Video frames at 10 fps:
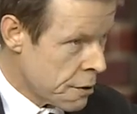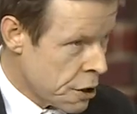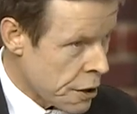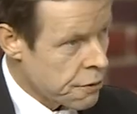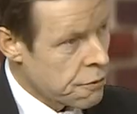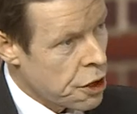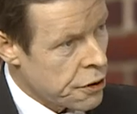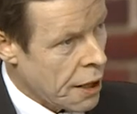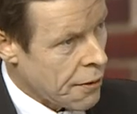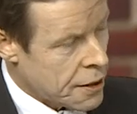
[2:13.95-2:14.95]
just
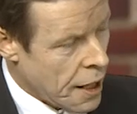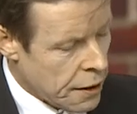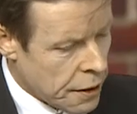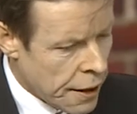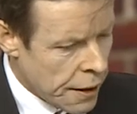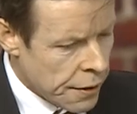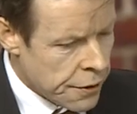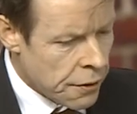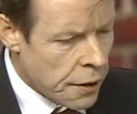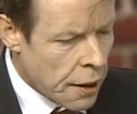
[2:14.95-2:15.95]
just over 10
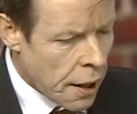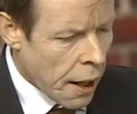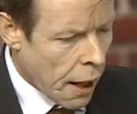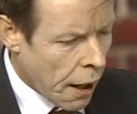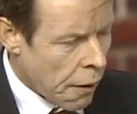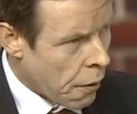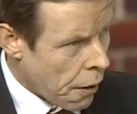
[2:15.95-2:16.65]
years. So it's worth